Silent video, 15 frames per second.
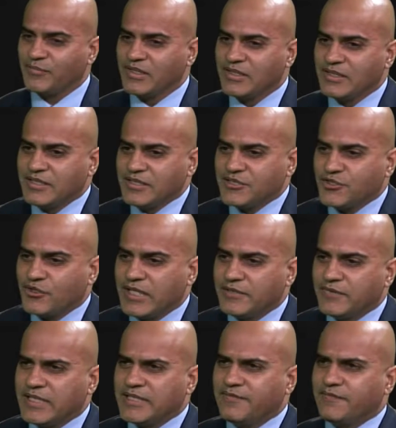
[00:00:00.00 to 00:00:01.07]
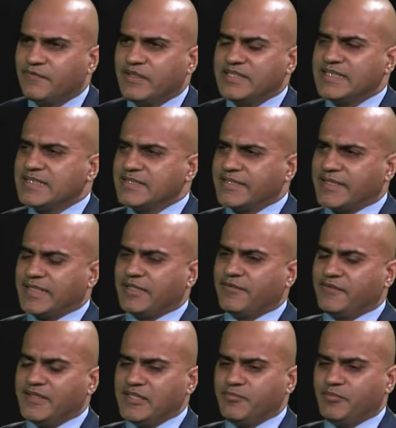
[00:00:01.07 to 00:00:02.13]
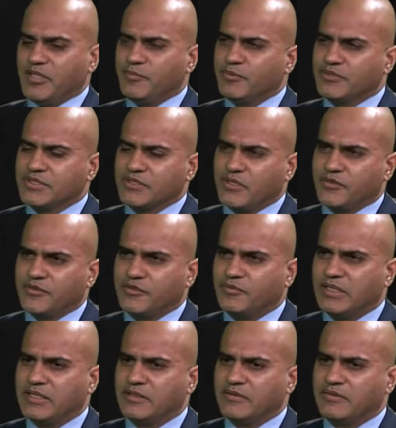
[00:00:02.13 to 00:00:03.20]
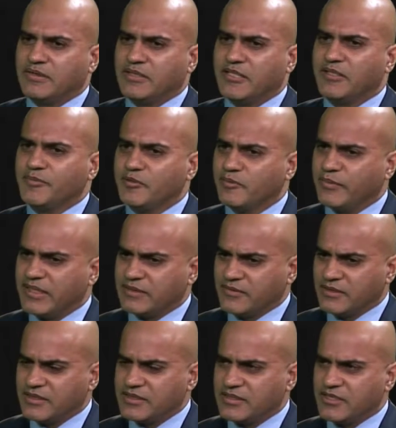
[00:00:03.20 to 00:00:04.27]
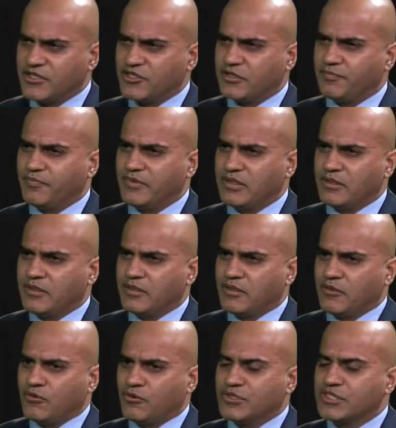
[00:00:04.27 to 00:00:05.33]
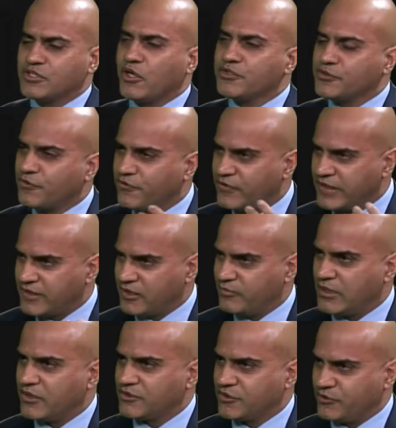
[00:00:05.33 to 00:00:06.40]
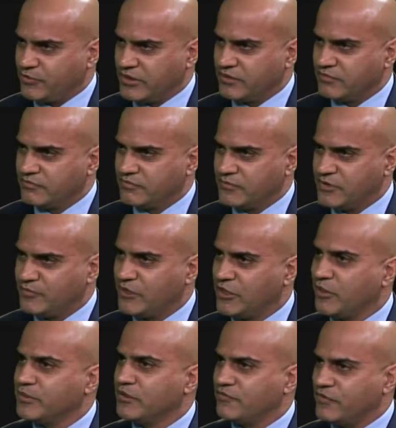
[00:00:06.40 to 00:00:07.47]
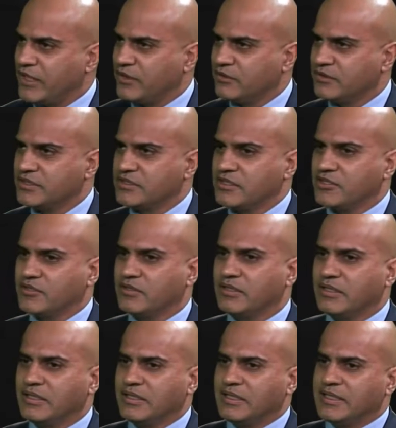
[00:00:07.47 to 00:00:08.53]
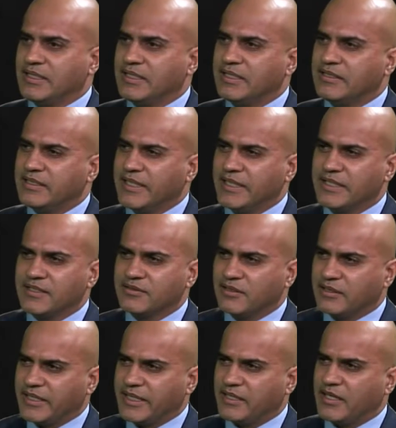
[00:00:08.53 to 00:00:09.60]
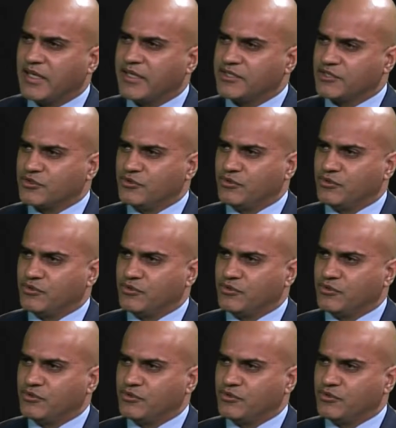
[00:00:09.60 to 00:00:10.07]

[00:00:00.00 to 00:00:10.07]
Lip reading: So as I said, I think the young people make the decision or start to think about career. It may not be a final decision in getting into late high school.